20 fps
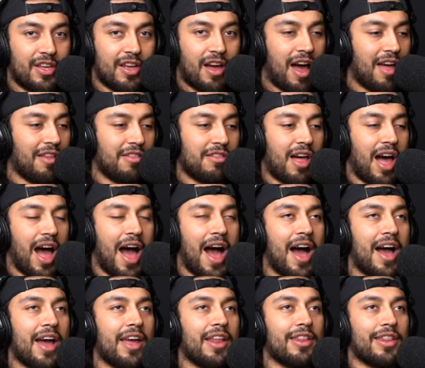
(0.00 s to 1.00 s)

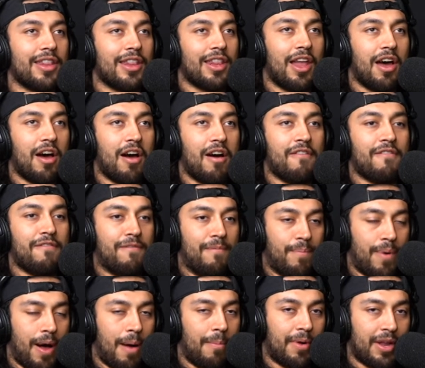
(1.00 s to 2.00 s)
I love
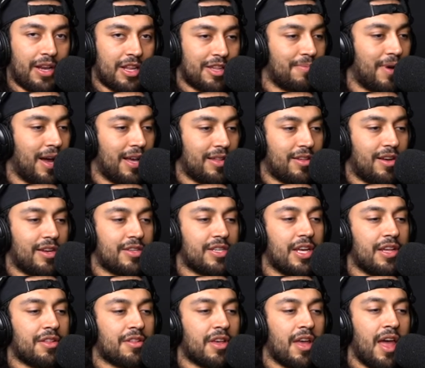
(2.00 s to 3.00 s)
pumpkin spice
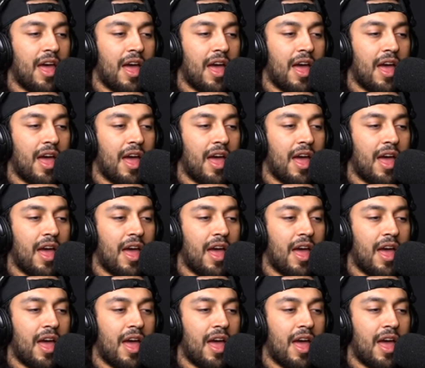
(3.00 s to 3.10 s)
lattes.